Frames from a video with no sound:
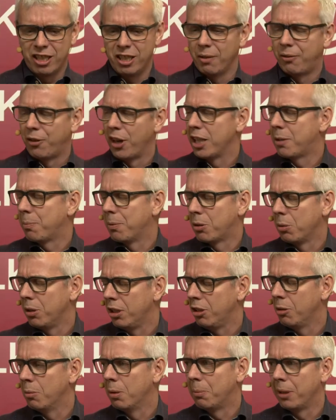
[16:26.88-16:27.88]
interface between
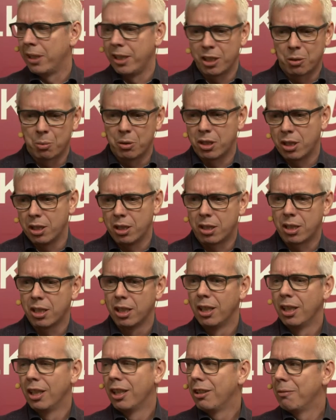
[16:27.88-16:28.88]
human beings which is
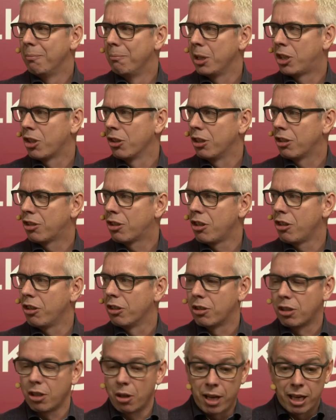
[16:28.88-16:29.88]

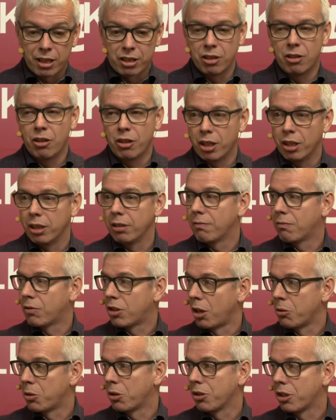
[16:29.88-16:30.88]
misunderstood. So that's another
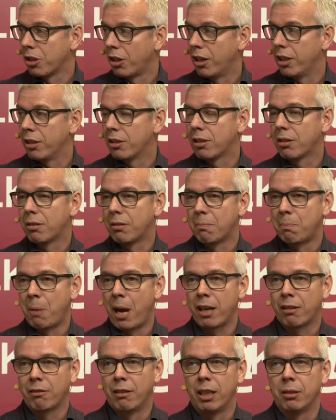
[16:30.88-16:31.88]
social science
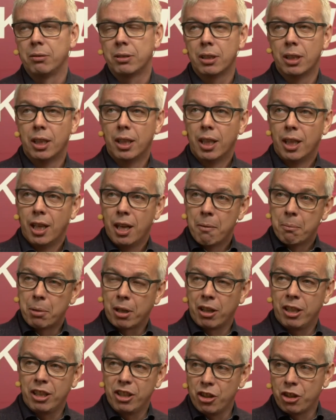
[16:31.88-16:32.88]
background. But
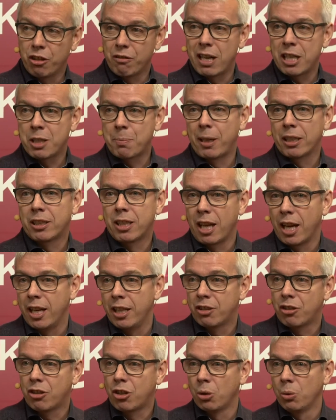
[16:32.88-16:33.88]
I think the other aspect of that
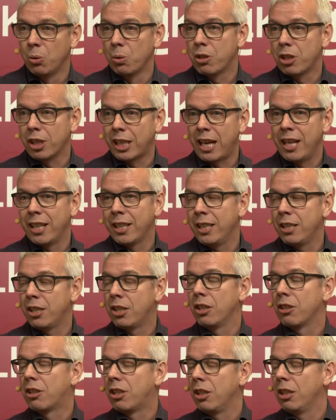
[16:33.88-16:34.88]
is tools are getting
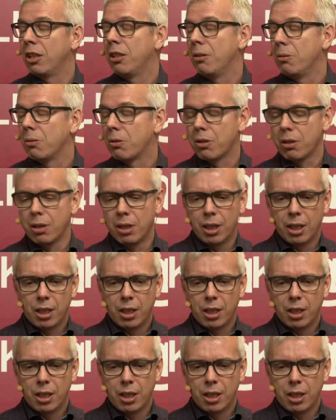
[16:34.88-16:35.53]
easier to use.